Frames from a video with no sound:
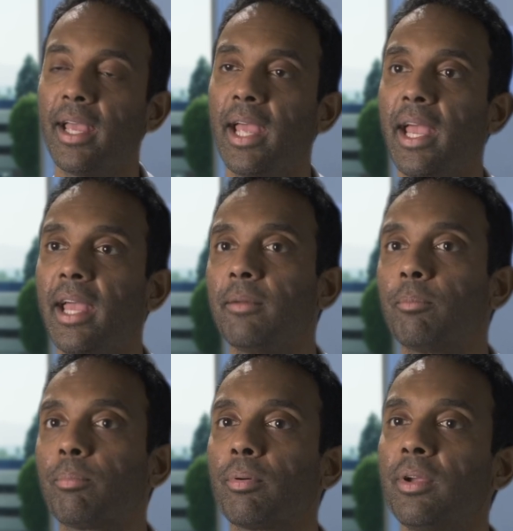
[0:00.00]
and
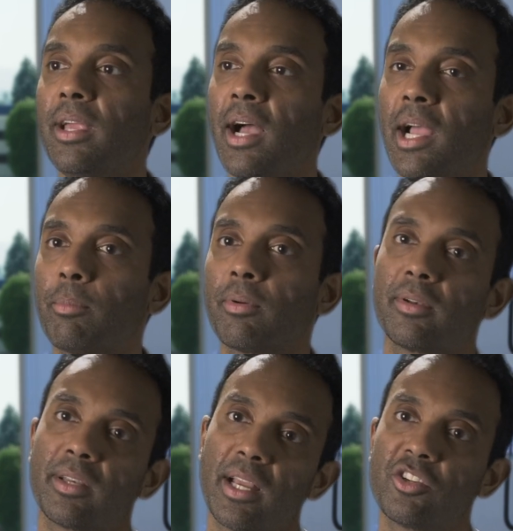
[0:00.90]

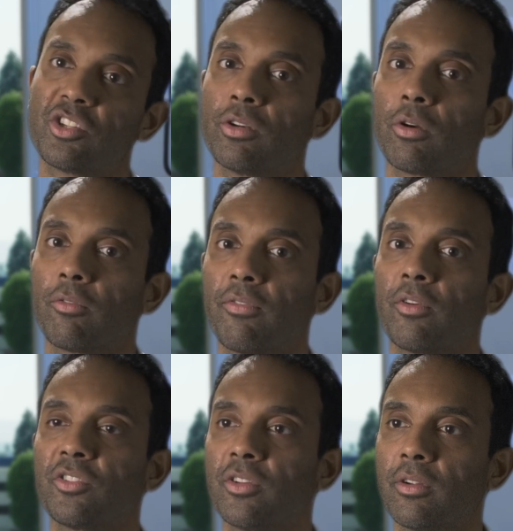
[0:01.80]
pre-hypertension or
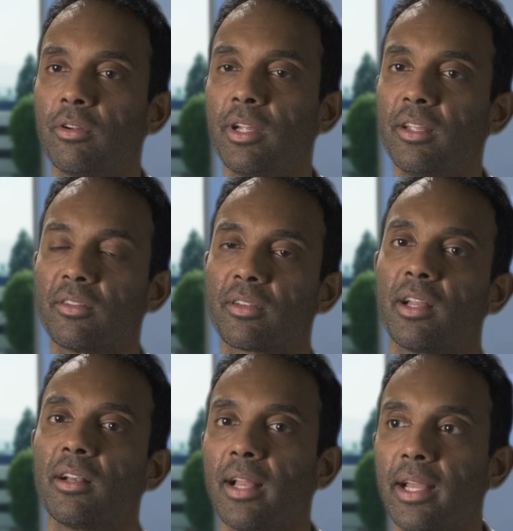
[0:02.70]
first degree is
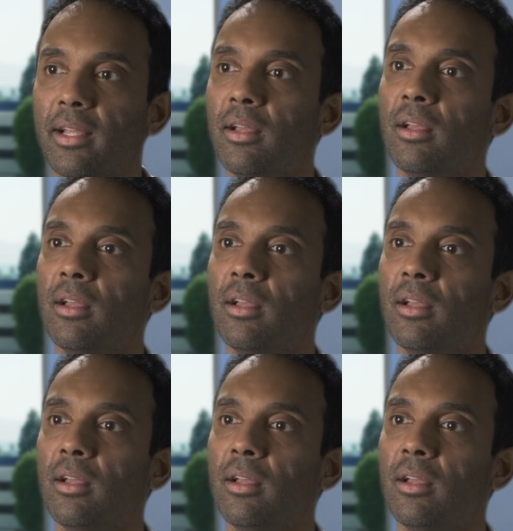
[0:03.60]
kind of like